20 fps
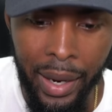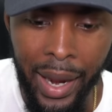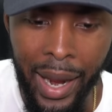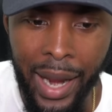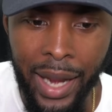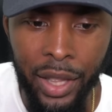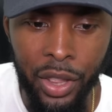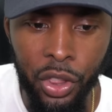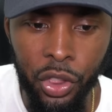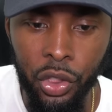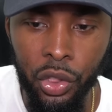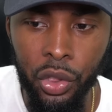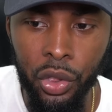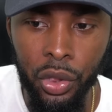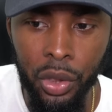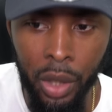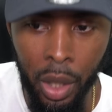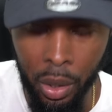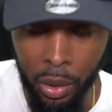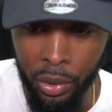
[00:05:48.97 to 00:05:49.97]
and
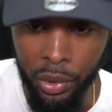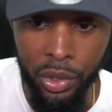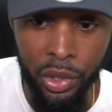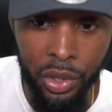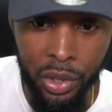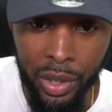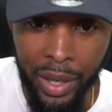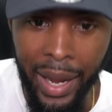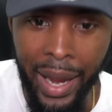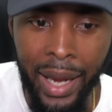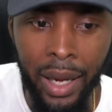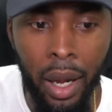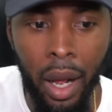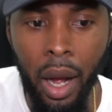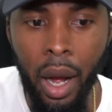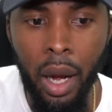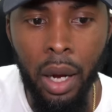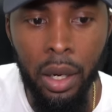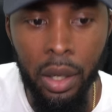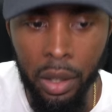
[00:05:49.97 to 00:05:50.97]
thirst and
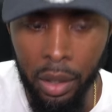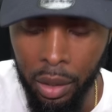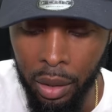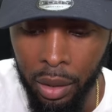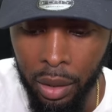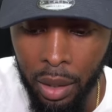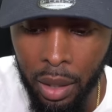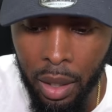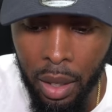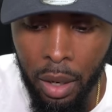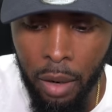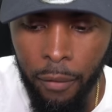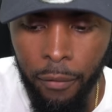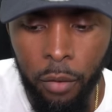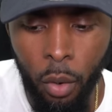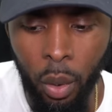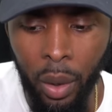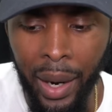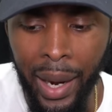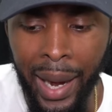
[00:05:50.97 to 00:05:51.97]
hunger
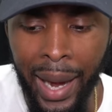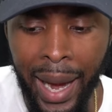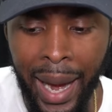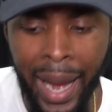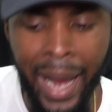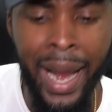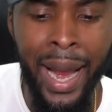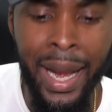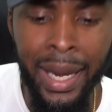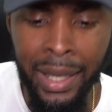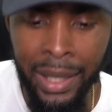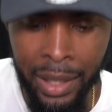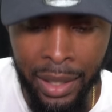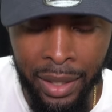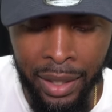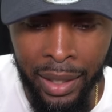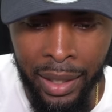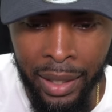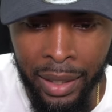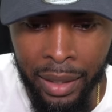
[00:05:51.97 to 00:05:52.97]
for
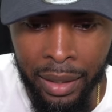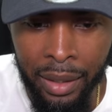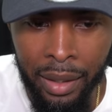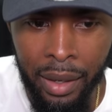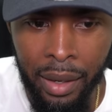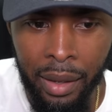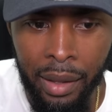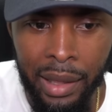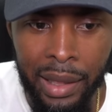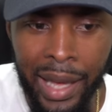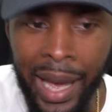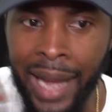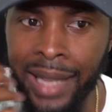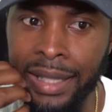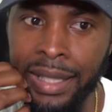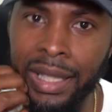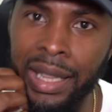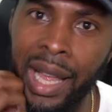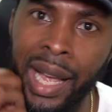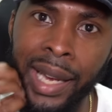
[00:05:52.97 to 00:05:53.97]
anything
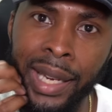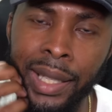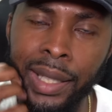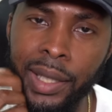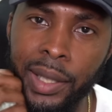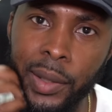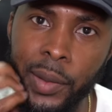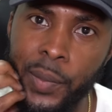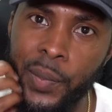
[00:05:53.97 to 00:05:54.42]
that's like